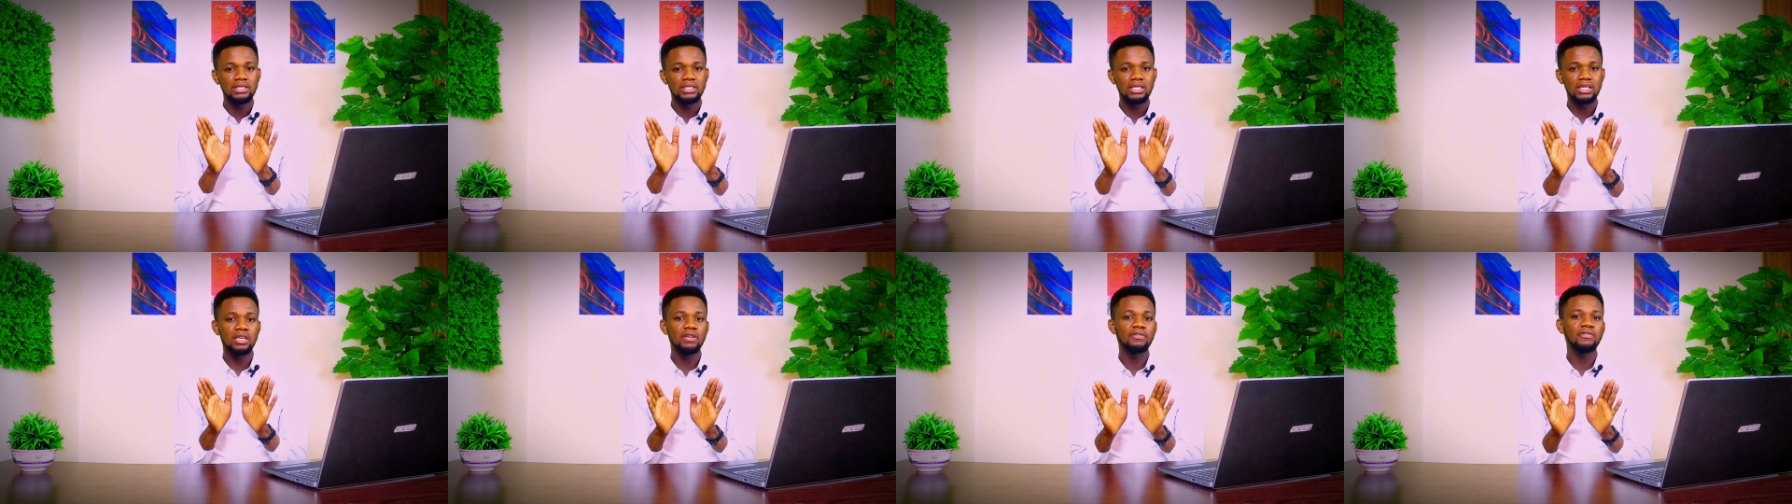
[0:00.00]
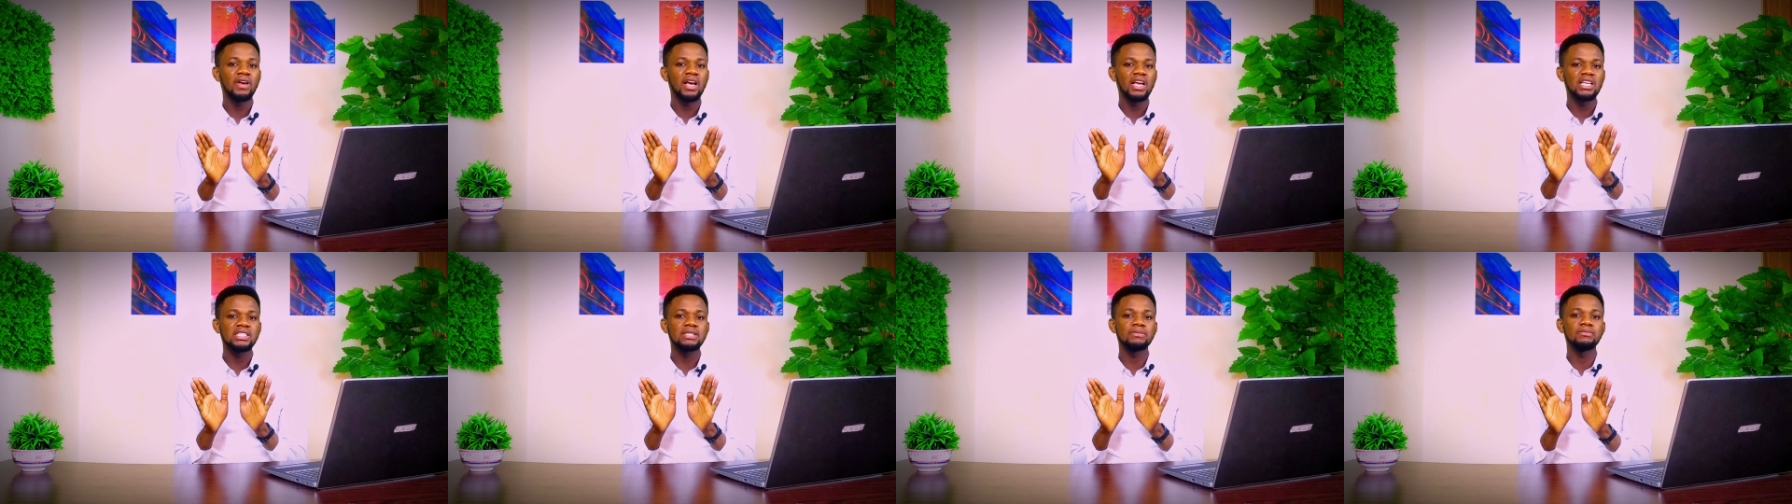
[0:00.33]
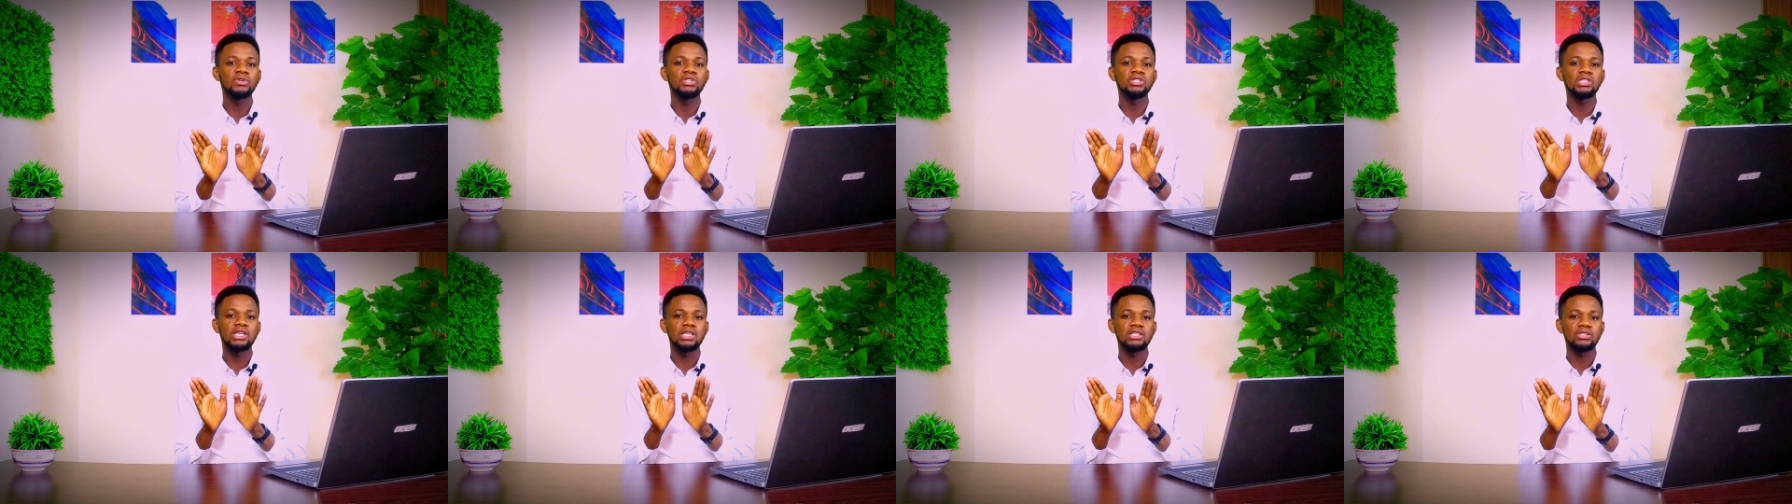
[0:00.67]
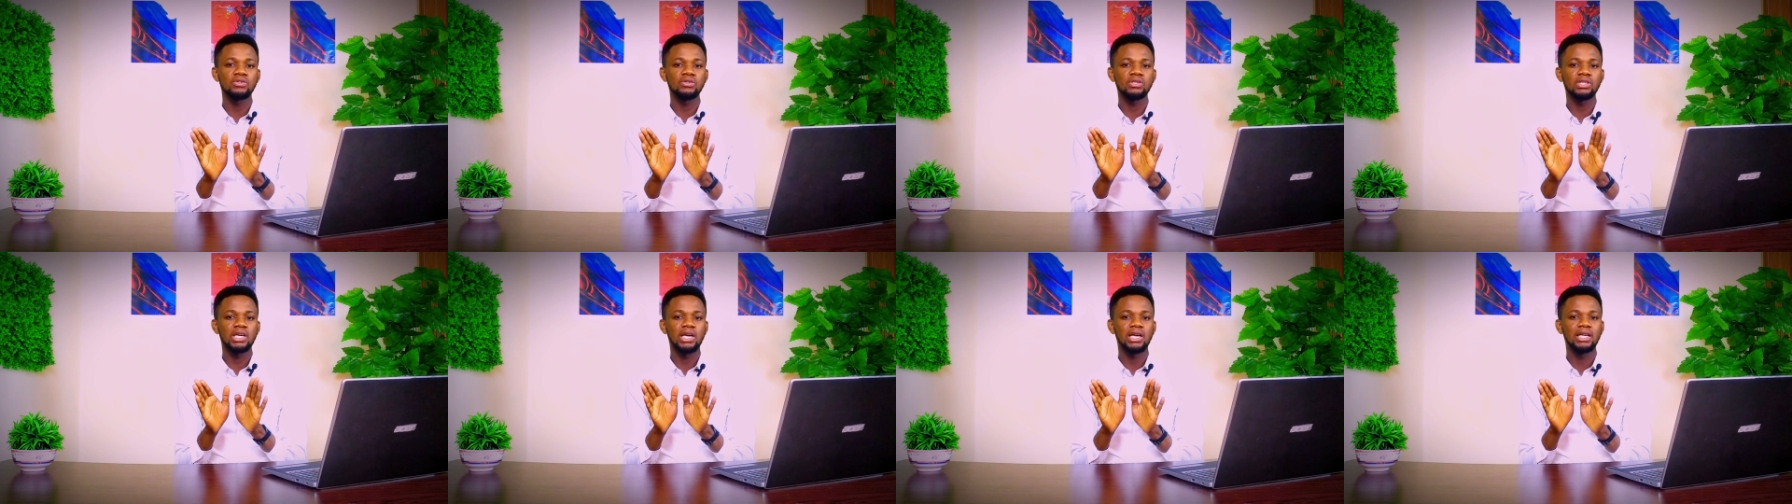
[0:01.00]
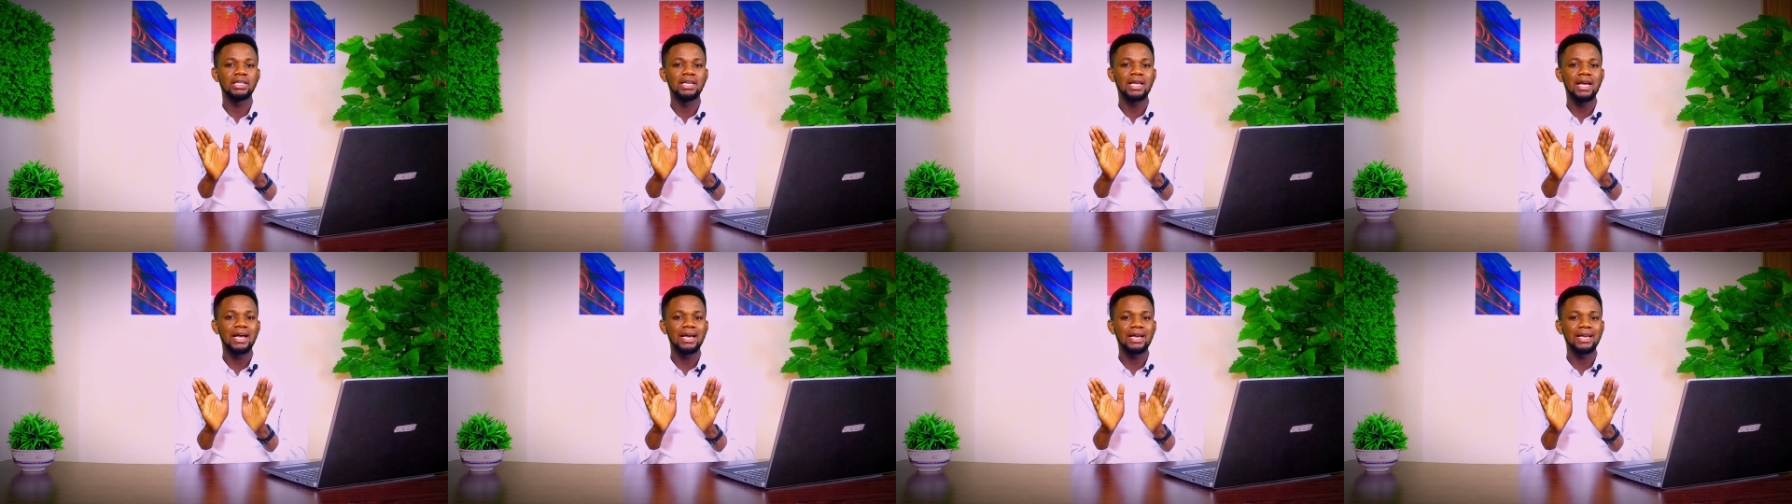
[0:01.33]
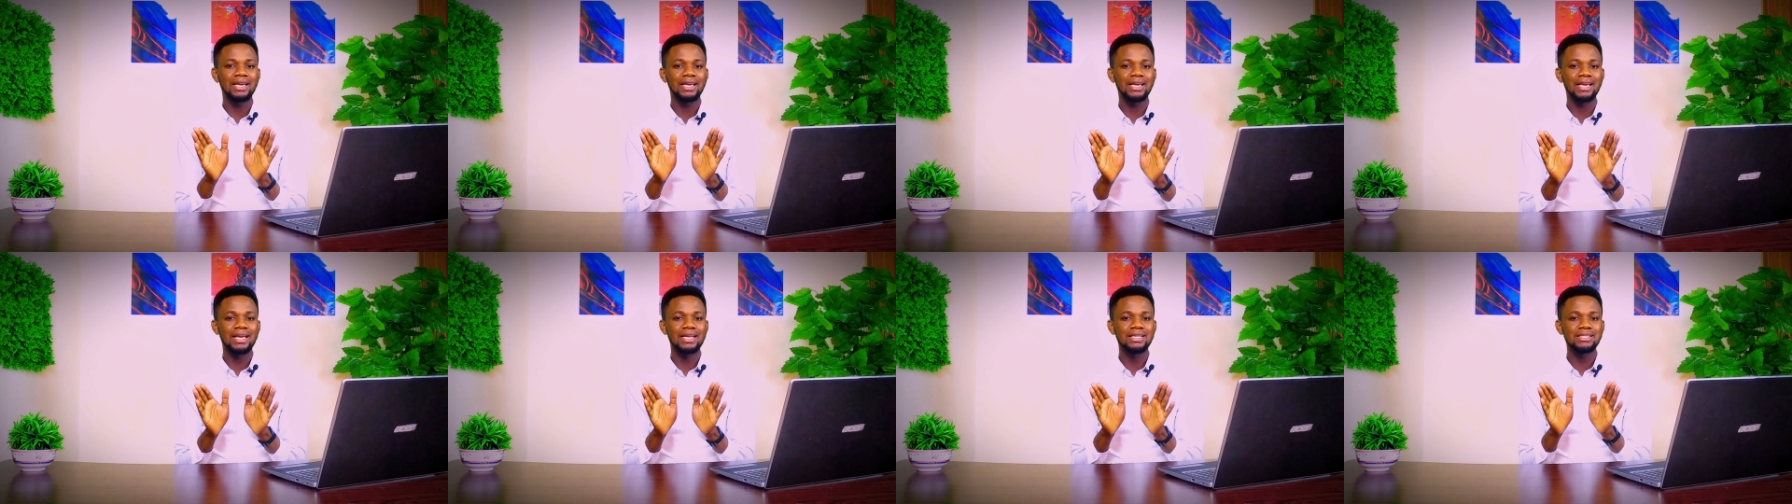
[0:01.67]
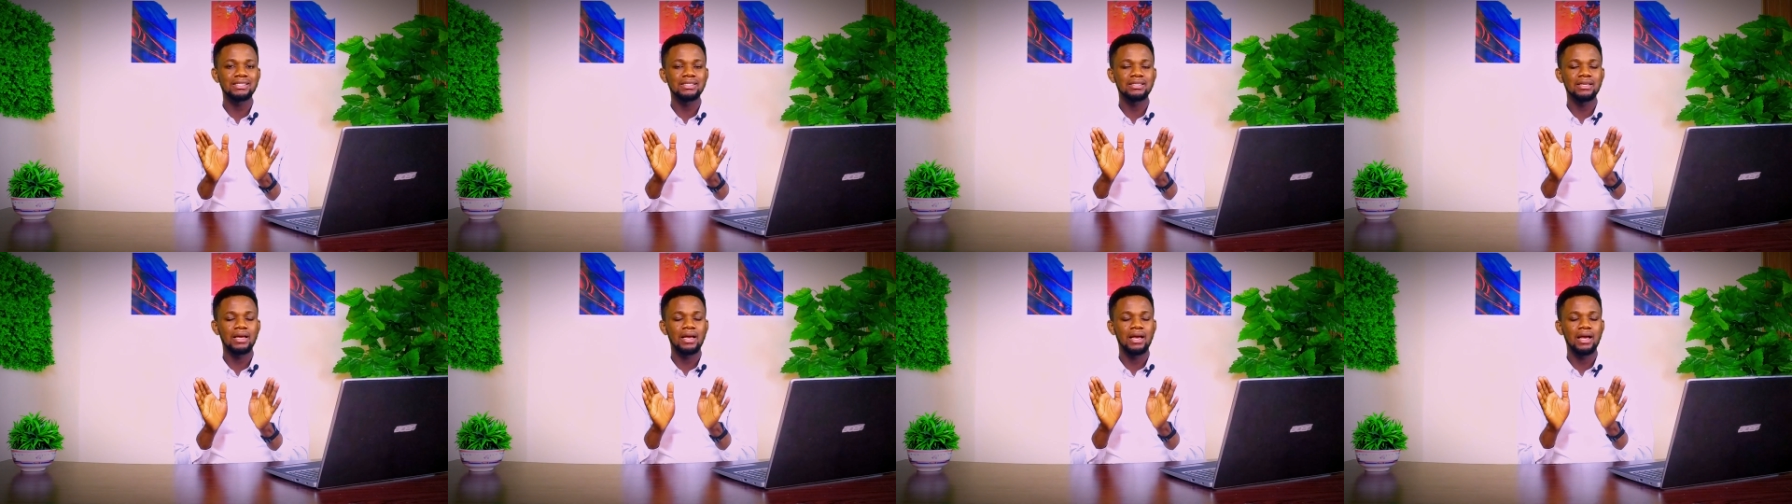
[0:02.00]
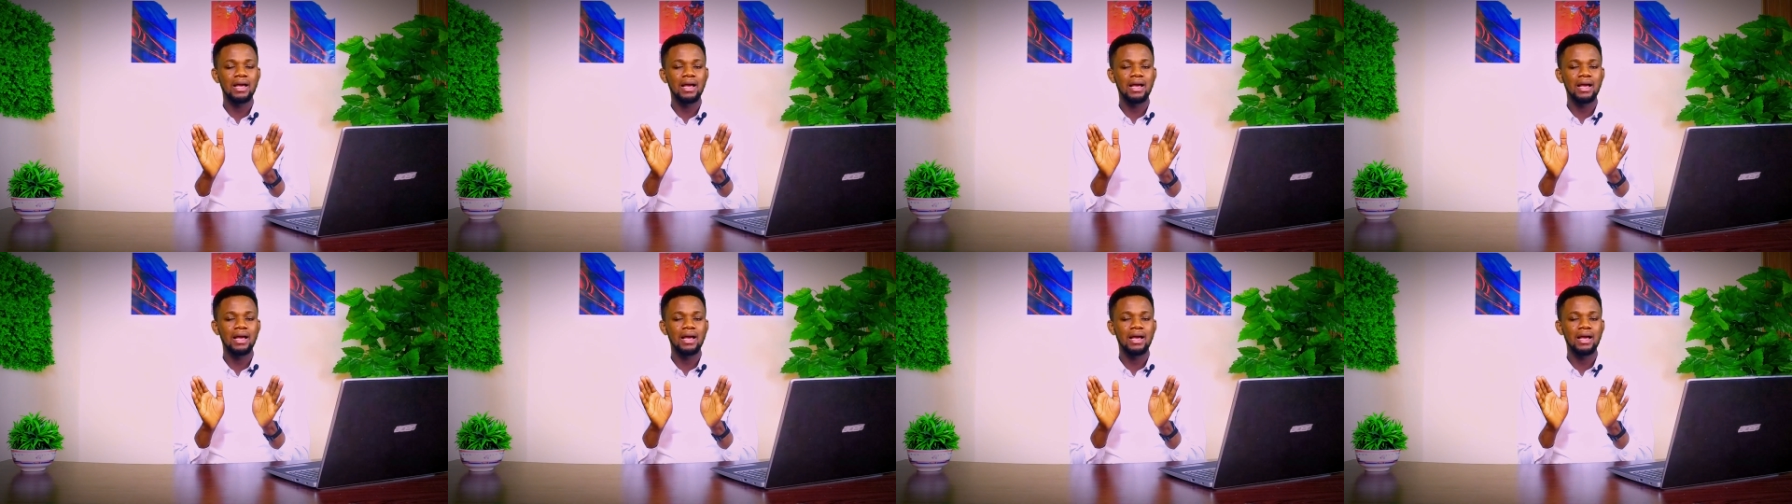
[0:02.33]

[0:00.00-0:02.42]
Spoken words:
deliver as much as you can, and get